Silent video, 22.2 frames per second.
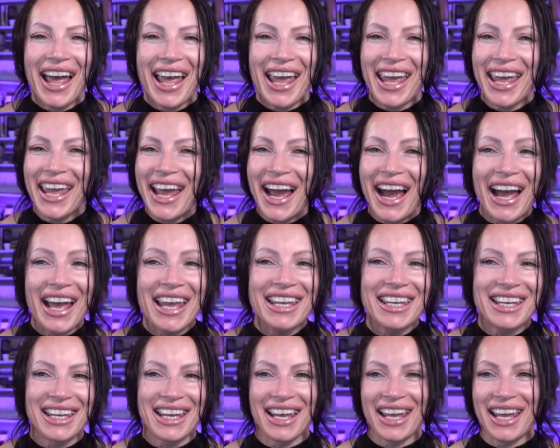AI
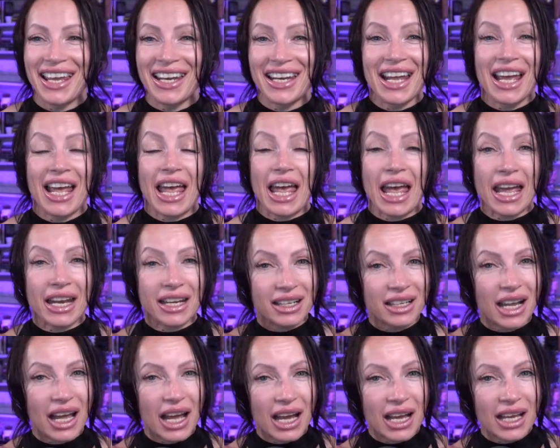can
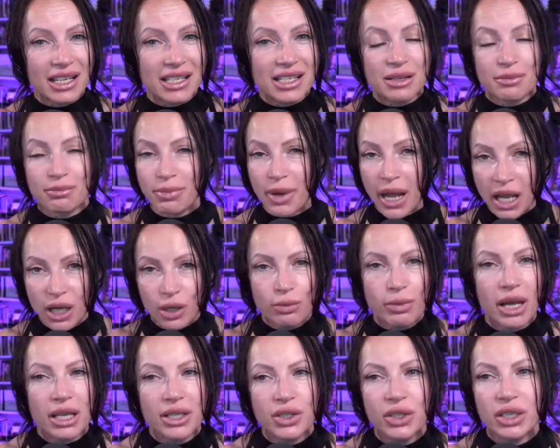analyze
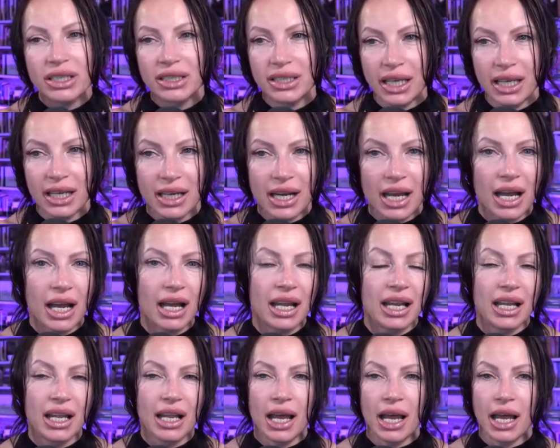biometric data
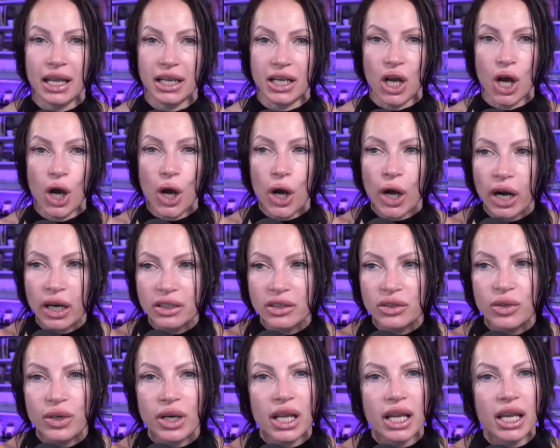like
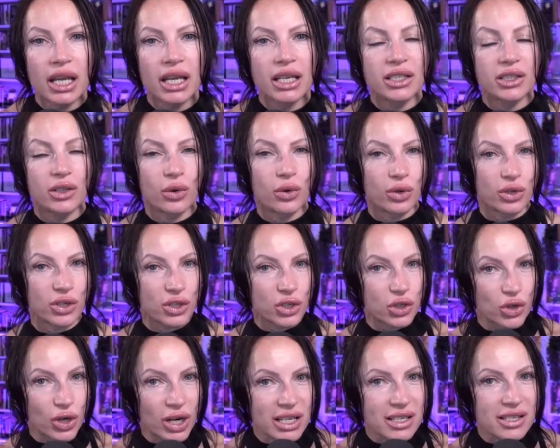heart rate or
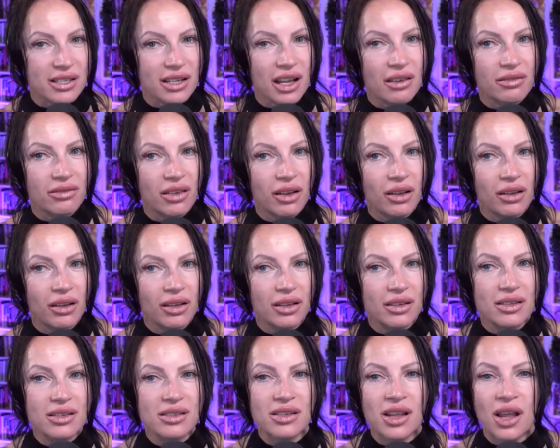stress
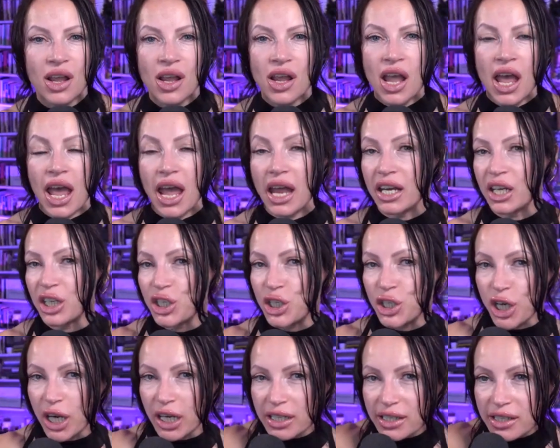levels and
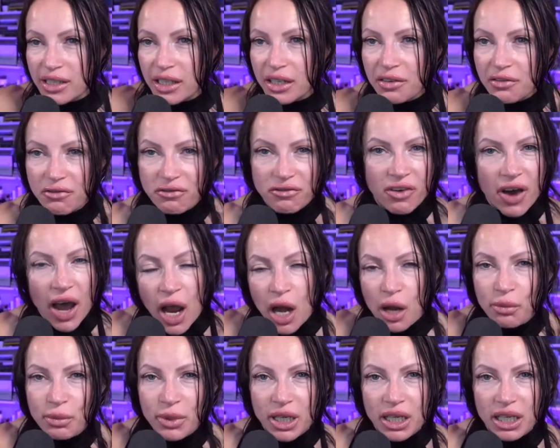adjust the
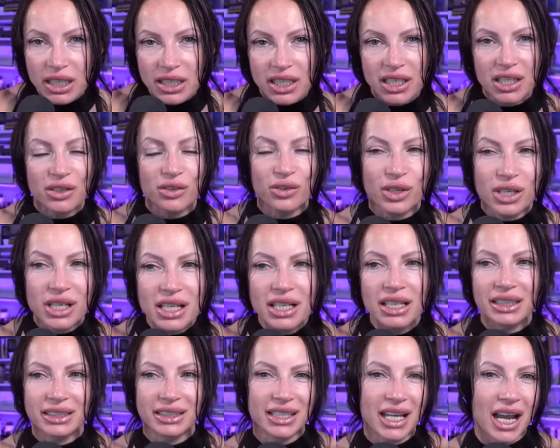environment in
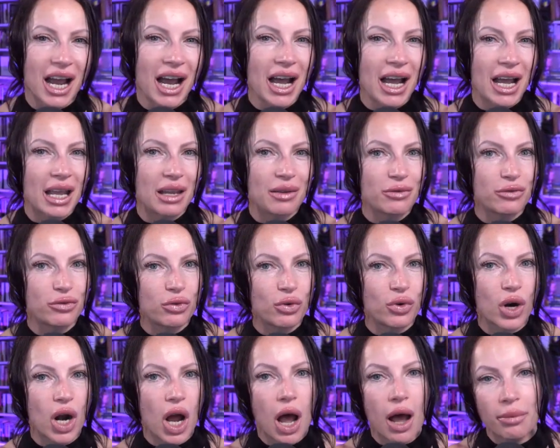real time
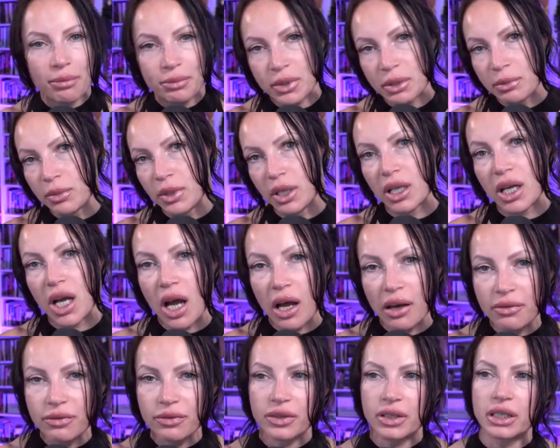for optimal
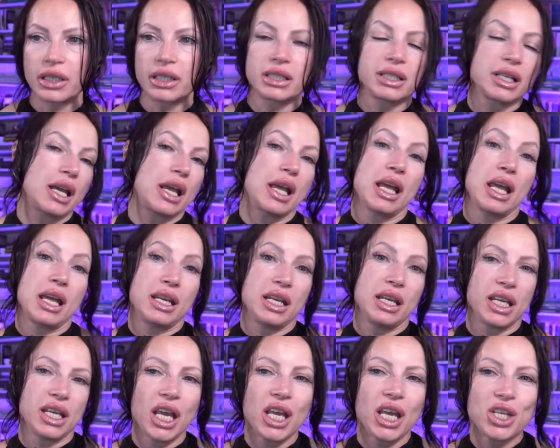comfort and
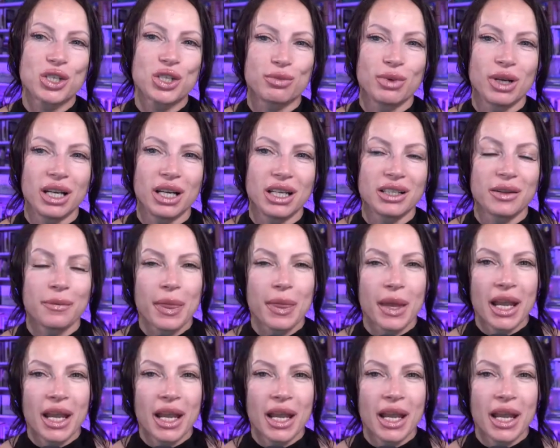engagement.